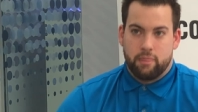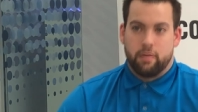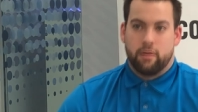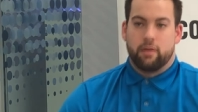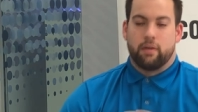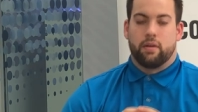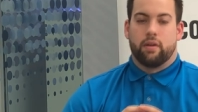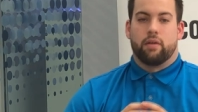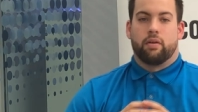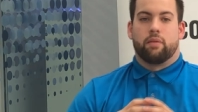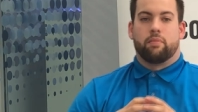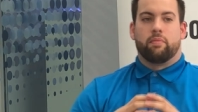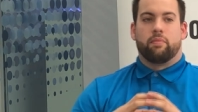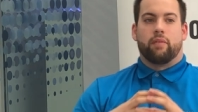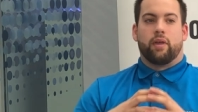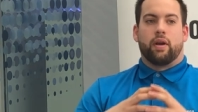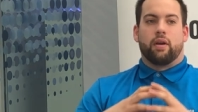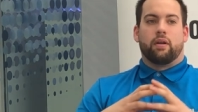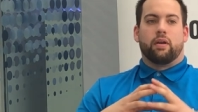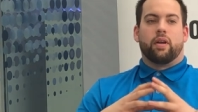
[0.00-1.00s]
about your internet
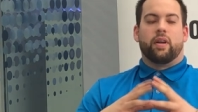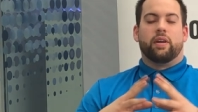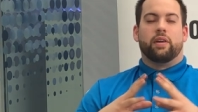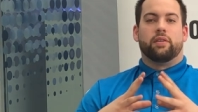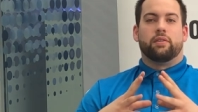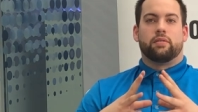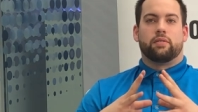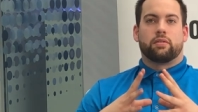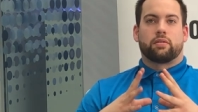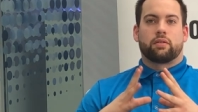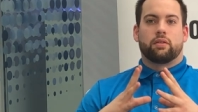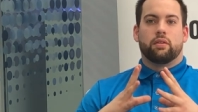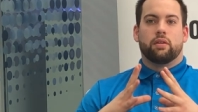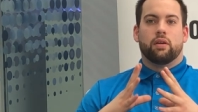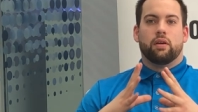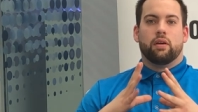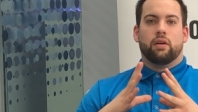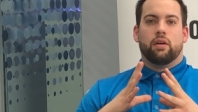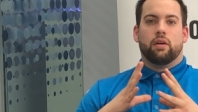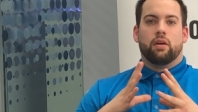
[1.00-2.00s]
provider is
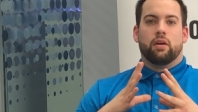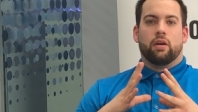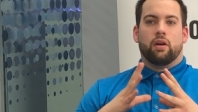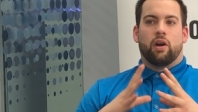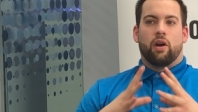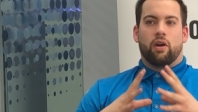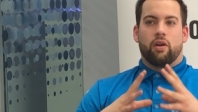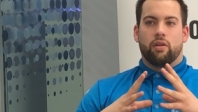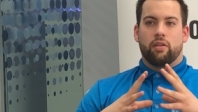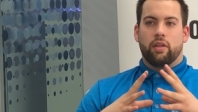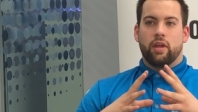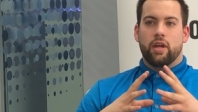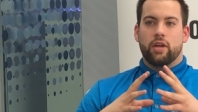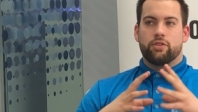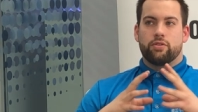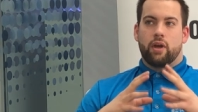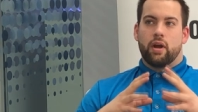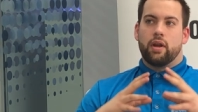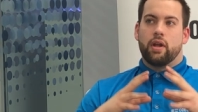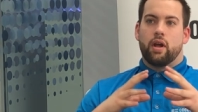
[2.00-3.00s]
are they
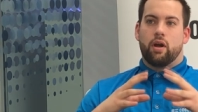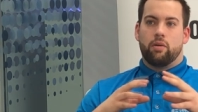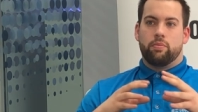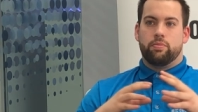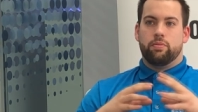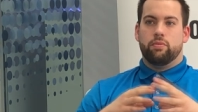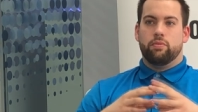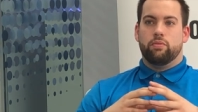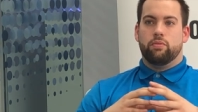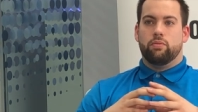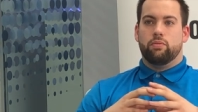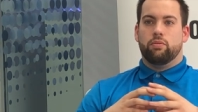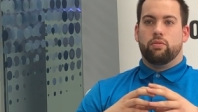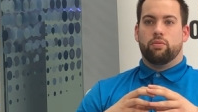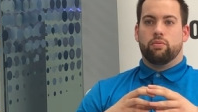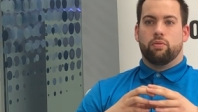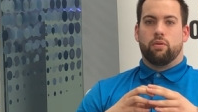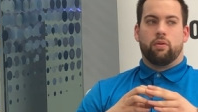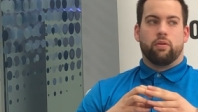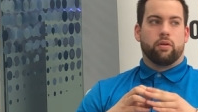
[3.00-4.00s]
trying to help you
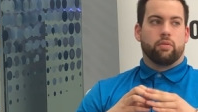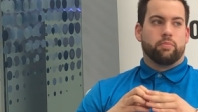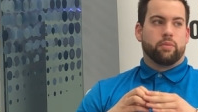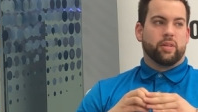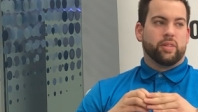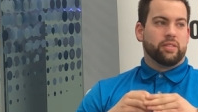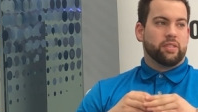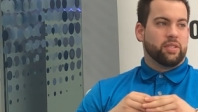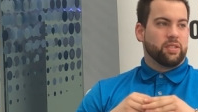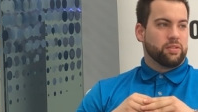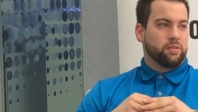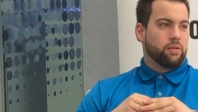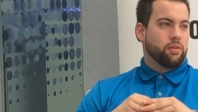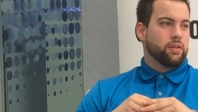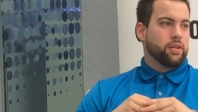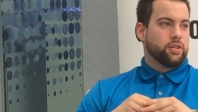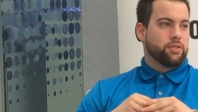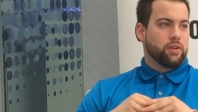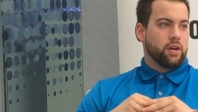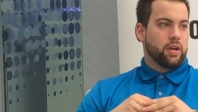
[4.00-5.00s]
grow your business or
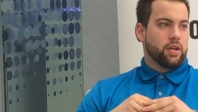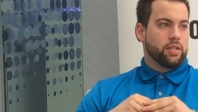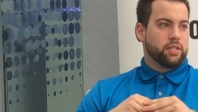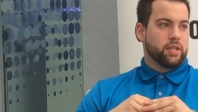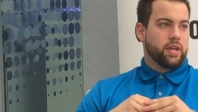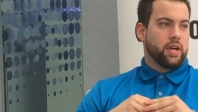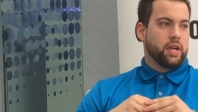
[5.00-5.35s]
are they trying to